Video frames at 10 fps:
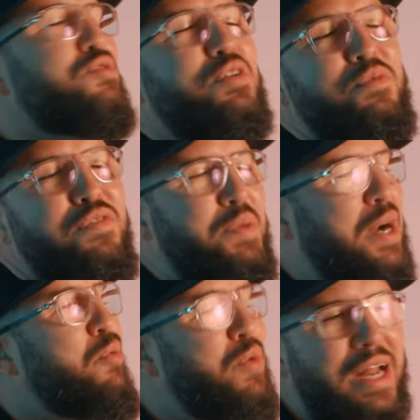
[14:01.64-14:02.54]
trouble for me.
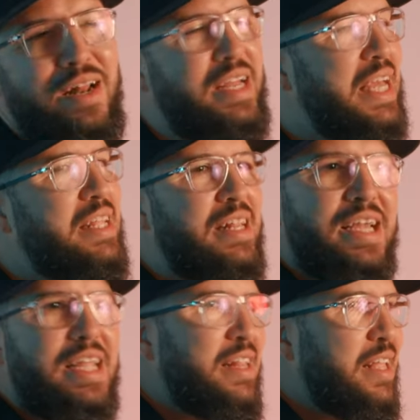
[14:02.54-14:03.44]
I'll write it again and
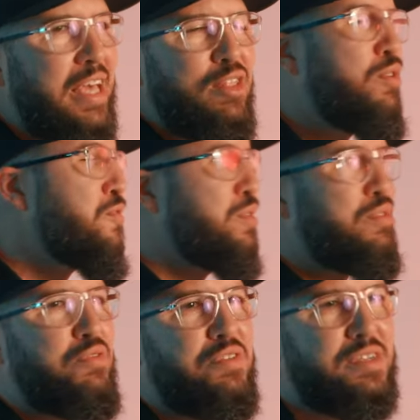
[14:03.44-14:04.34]
again and again, over and
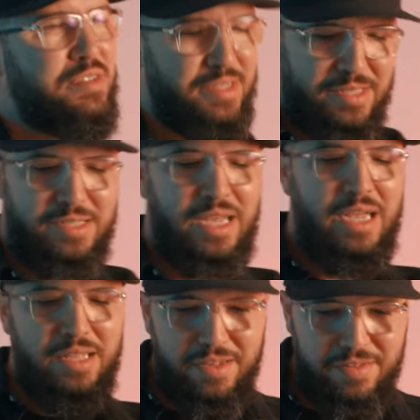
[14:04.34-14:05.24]
over, because this is
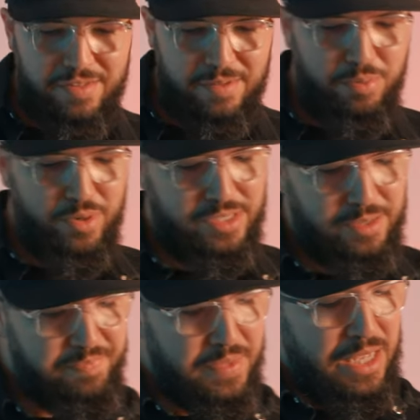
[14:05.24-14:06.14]
this is the point.
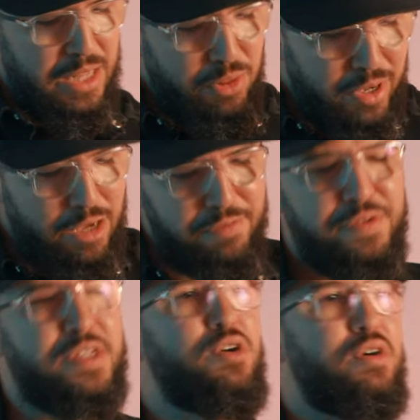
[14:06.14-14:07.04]
Look out
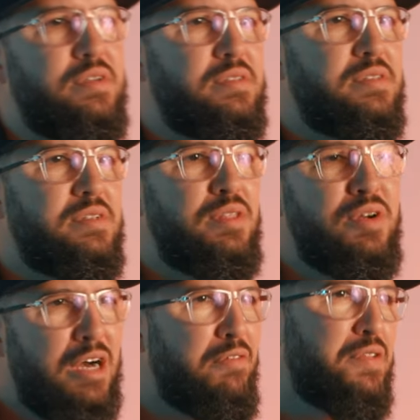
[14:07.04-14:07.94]
for the dogs.
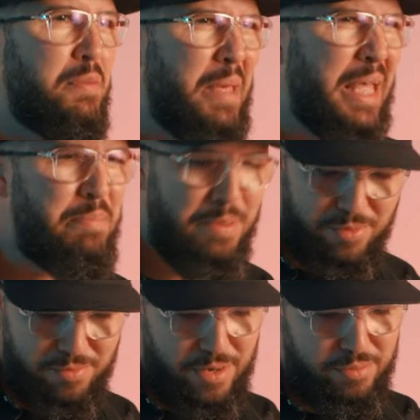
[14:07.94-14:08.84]
Look out for the bad
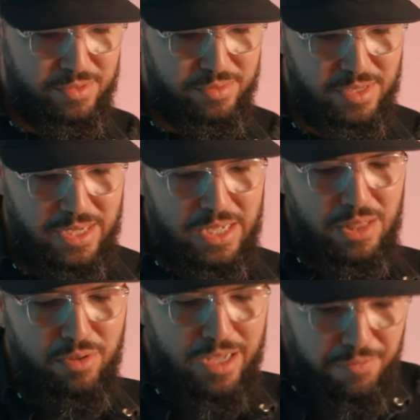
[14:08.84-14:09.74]
people around you.
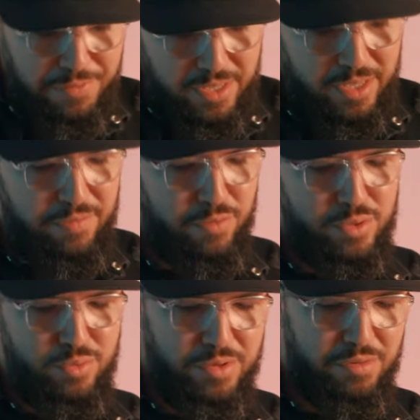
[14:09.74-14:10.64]
Look out for the
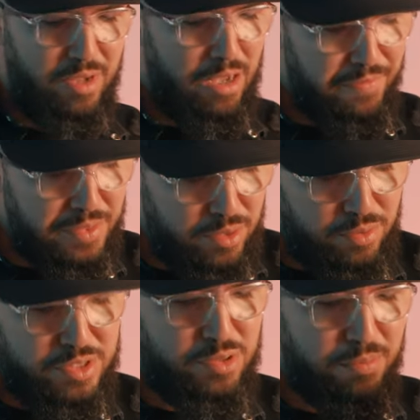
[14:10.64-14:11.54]
evildoers. Look out for
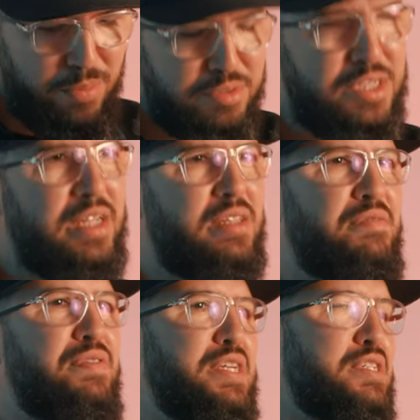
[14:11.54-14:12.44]
those who mutilate the
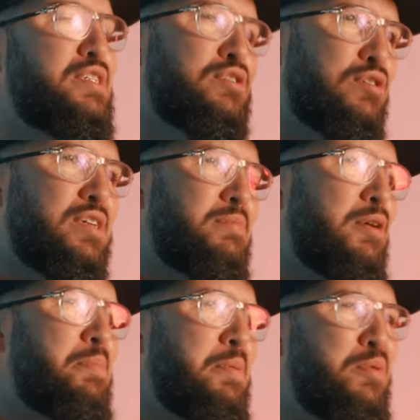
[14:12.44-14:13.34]
flesh. He's talking
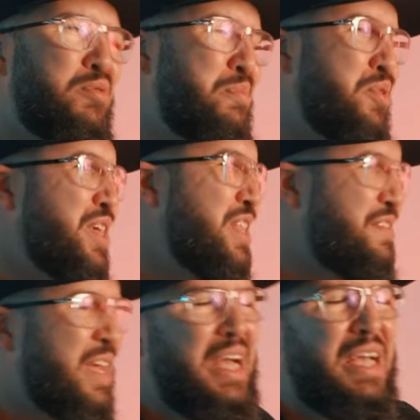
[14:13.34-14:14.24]
about people who are bringing
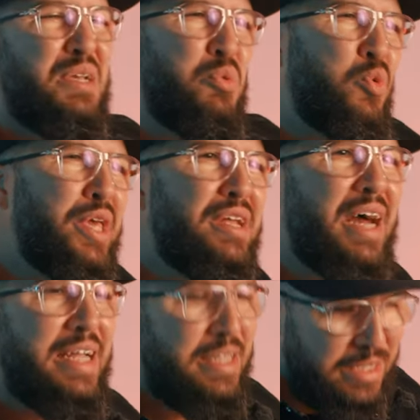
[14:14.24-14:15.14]
these weird
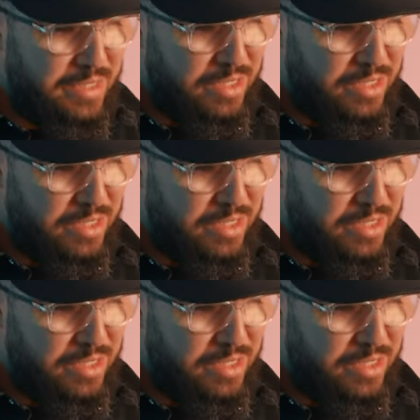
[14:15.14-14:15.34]
ideas